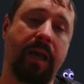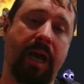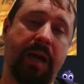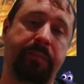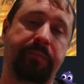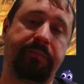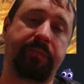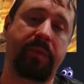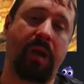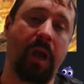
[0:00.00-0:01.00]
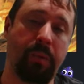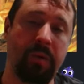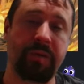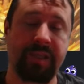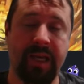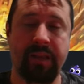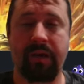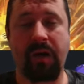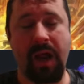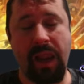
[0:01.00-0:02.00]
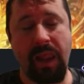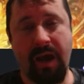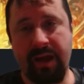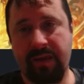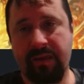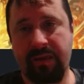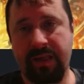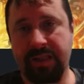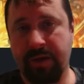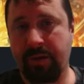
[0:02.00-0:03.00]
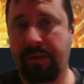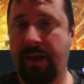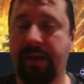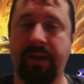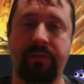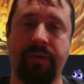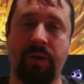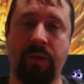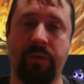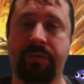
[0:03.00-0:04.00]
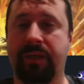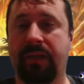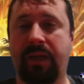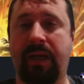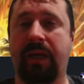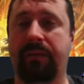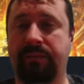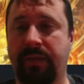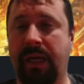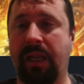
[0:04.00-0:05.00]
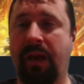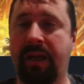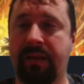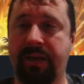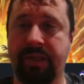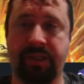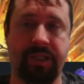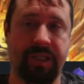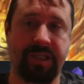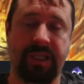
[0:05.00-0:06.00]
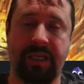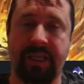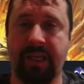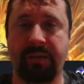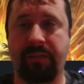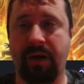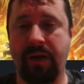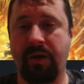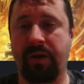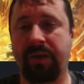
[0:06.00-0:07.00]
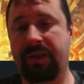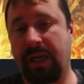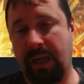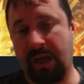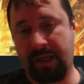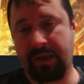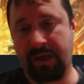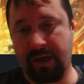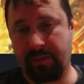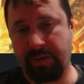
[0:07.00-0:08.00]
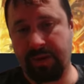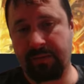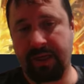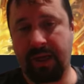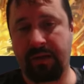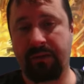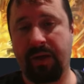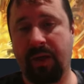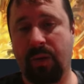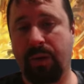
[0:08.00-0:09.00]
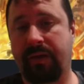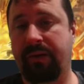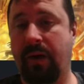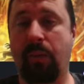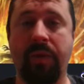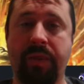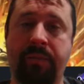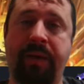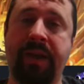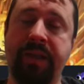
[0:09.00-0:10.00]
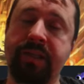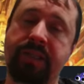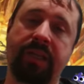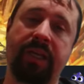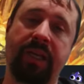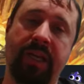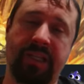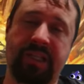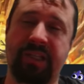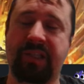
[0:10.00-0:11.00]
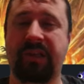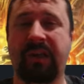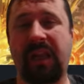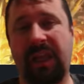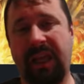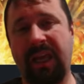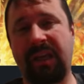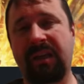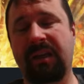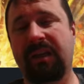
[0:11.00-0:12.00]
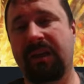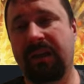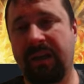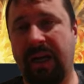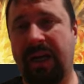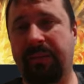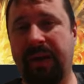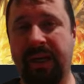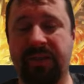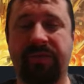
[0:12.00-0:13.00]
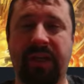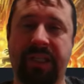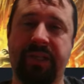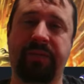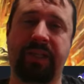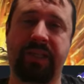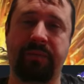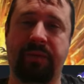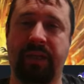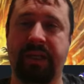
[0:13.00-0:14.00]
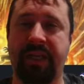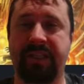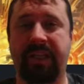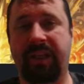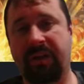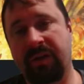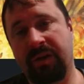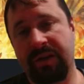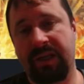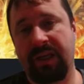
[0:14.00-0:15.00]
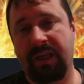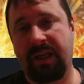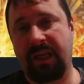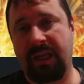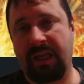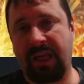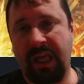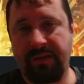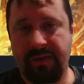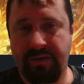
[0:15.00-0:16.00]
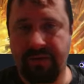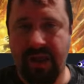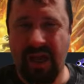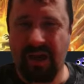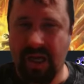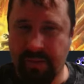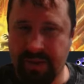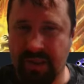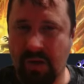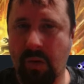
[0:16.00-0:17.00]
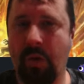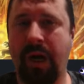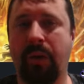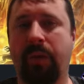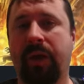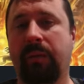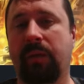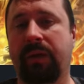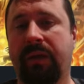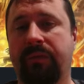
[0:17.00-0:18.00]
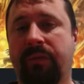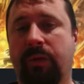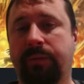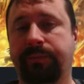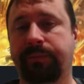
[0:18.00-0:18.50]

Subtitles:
I will say though, I like that there's no plugin involved. I like that it's just a link in my notes. I like that I can put them down wherever I want the banners. It's just clean and it's relatively simple and easy to use, even if the outcome isn't quite what I'm looking for.